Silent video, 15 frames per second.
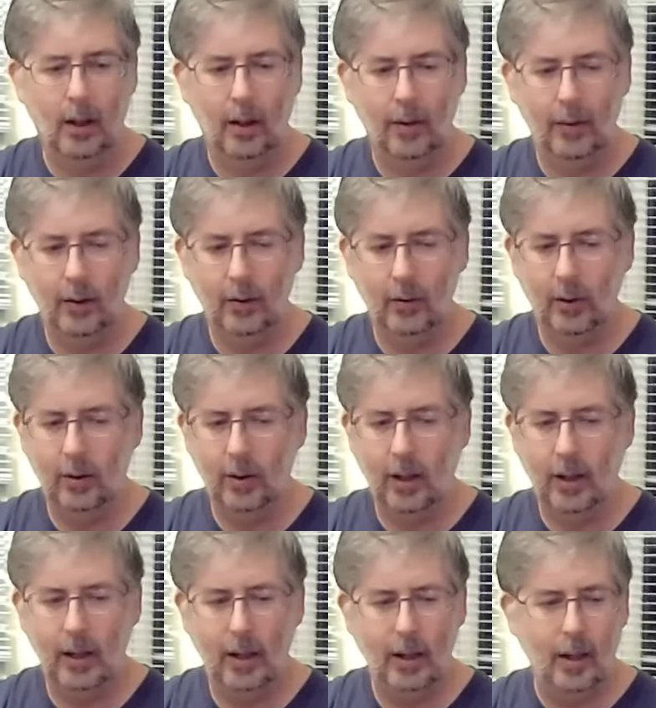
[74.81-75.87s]
This is
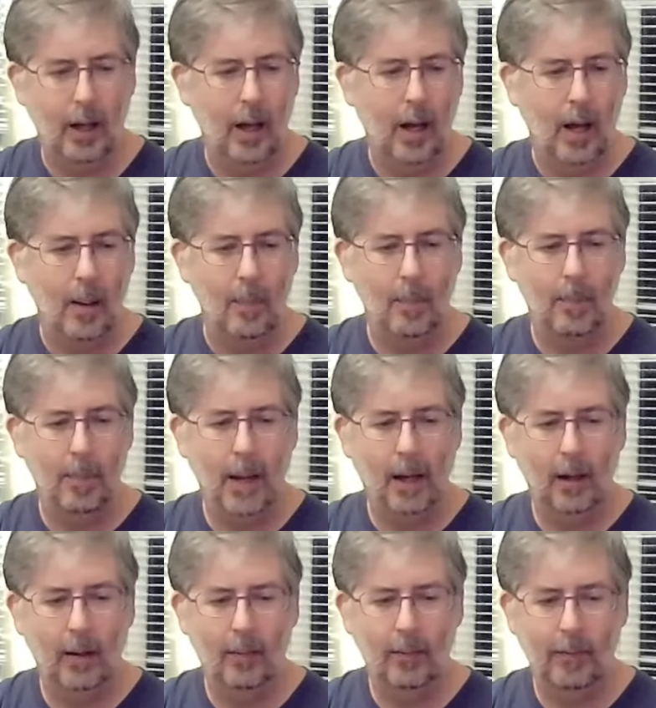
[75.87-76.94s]
a
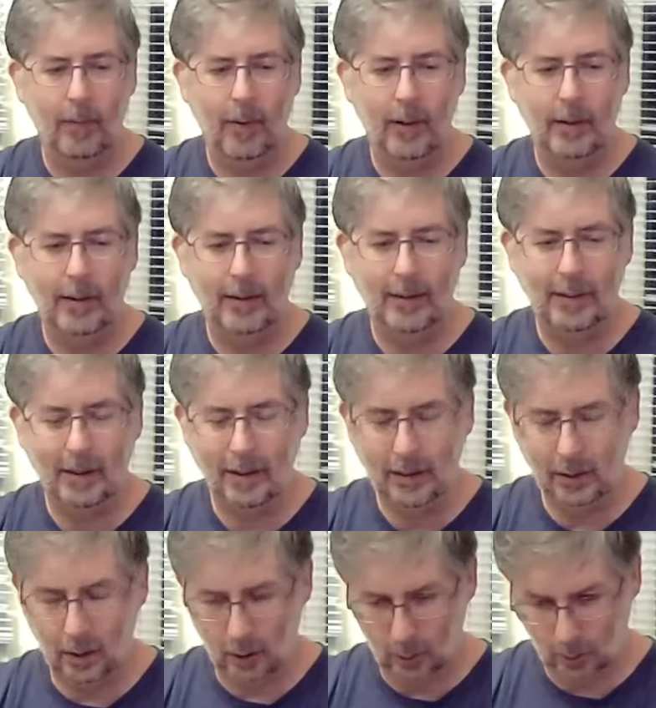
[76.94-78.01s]

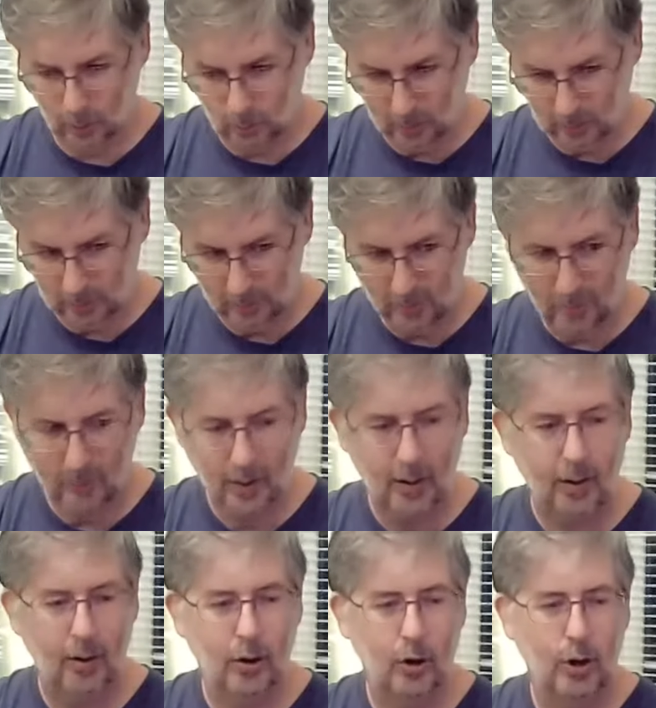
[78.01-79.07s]
Bellavitano
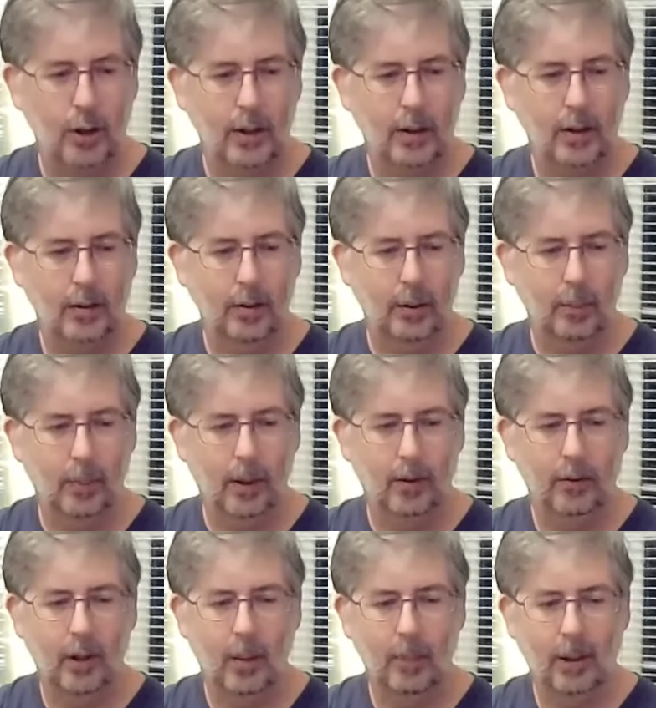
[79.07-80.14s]
cheese,
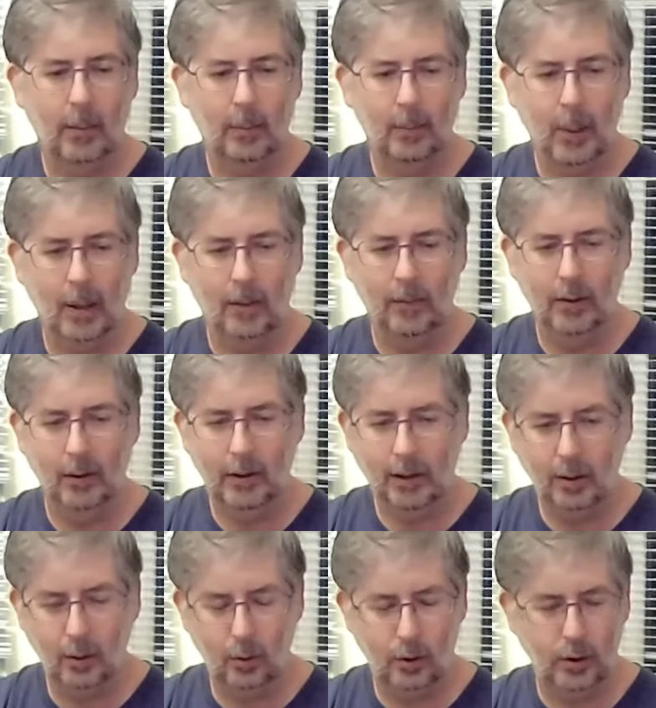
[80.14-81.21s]
balsamic
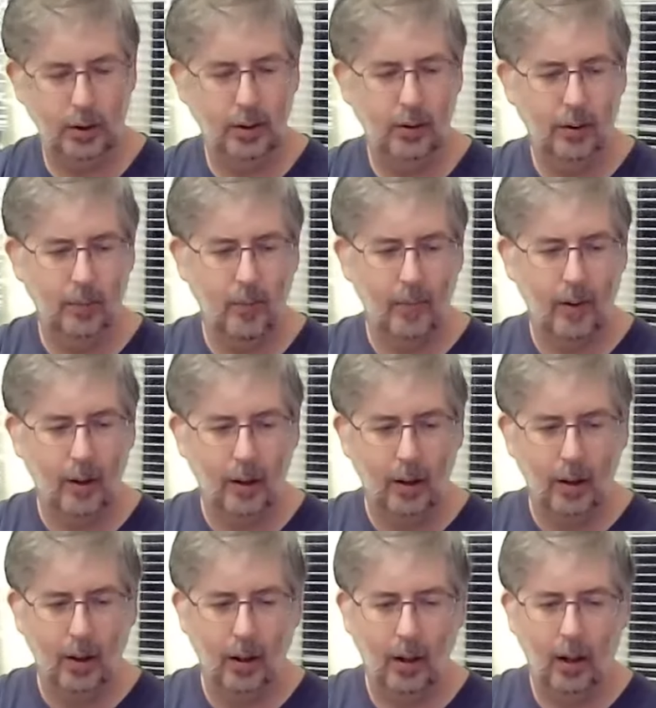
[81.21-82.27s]
Bellavitano cheese.
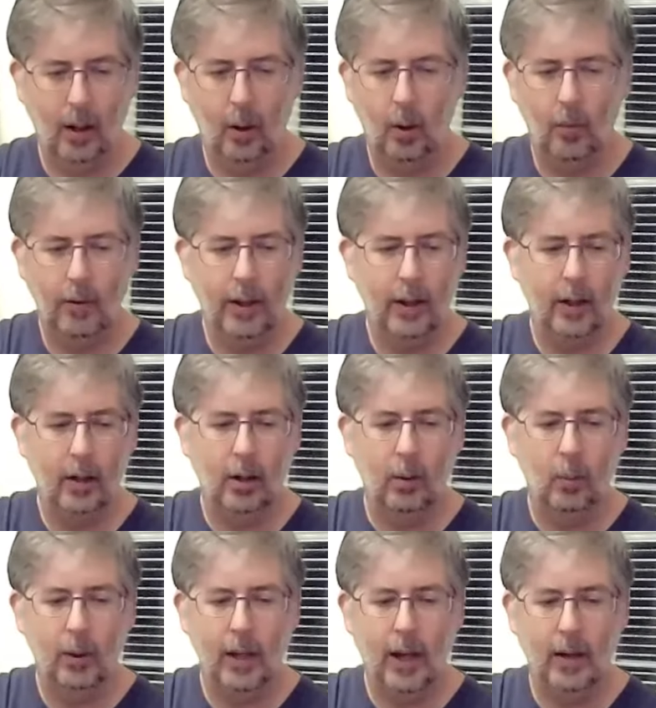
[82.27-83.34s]
Over here
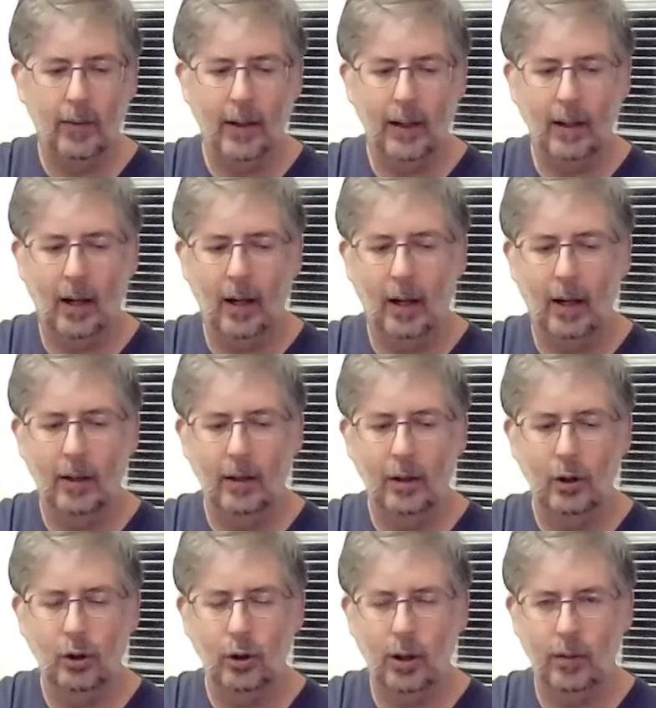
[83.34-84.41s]
we have a honey
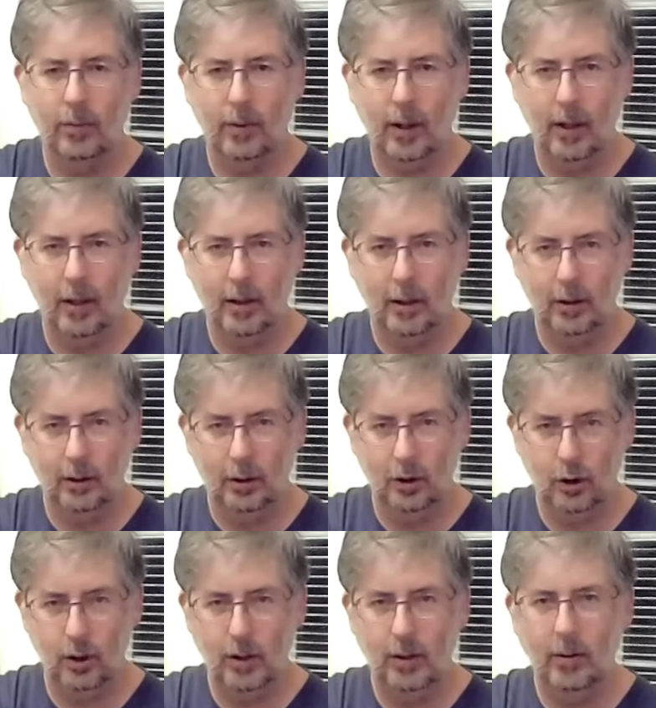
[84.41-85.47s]
Chévre
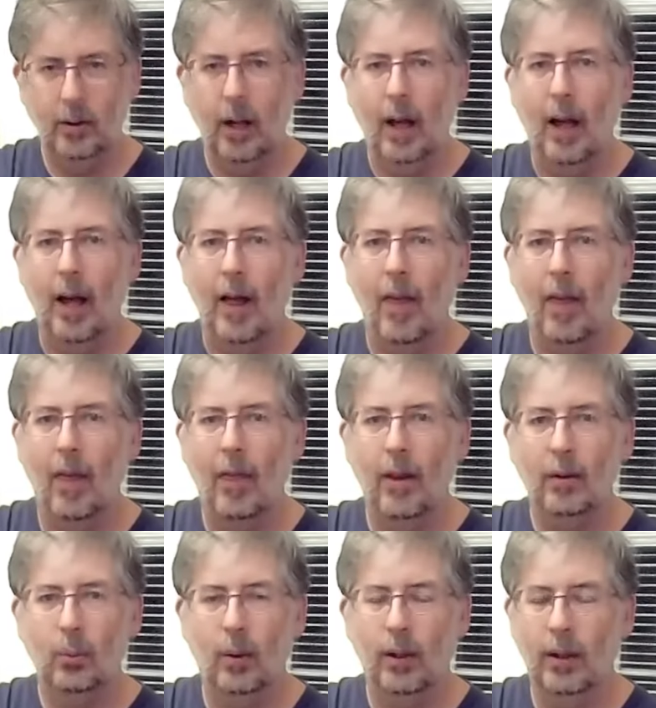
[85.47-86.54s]
cheese.
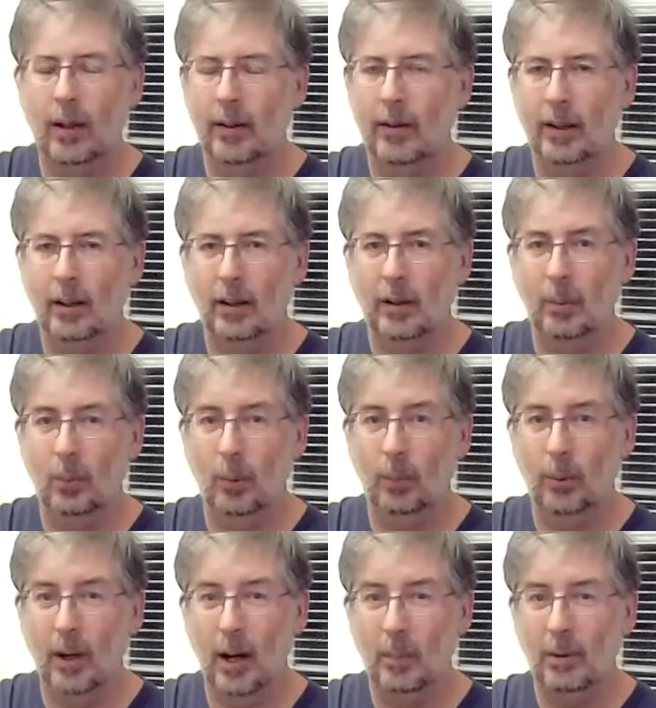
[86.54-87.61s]
This one here I think will
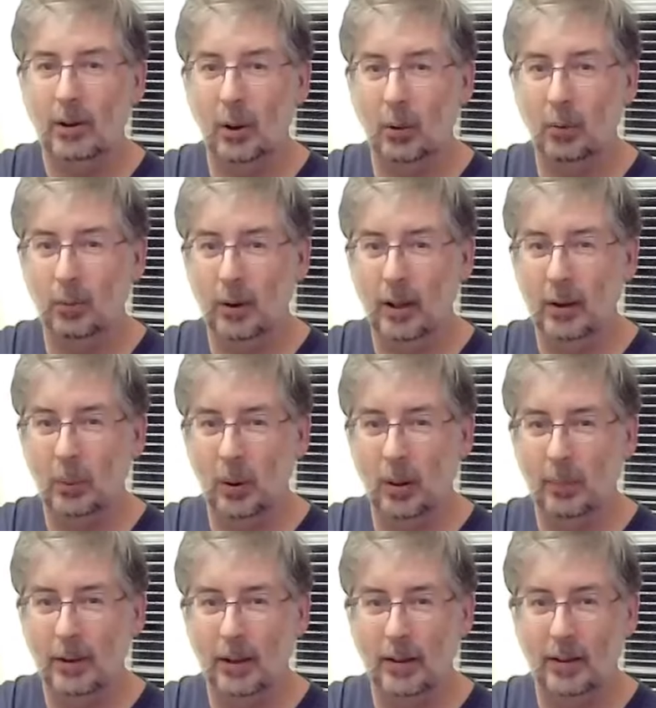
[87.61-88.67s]
probably go really well
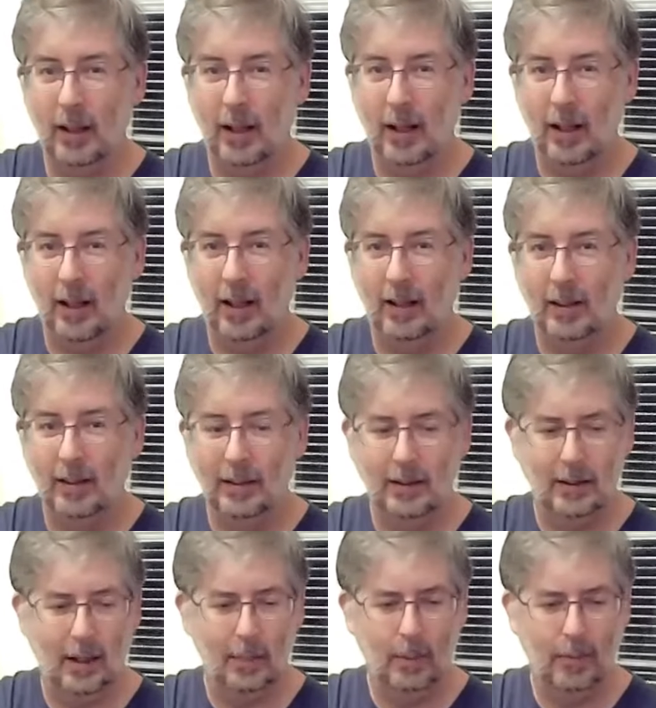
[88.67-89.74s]
because it's a honey
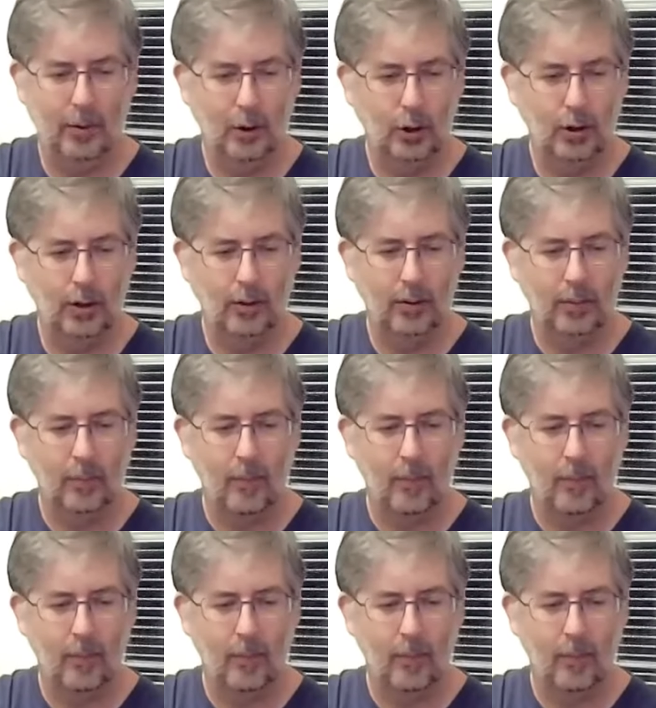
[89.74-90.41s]
type of a cheese.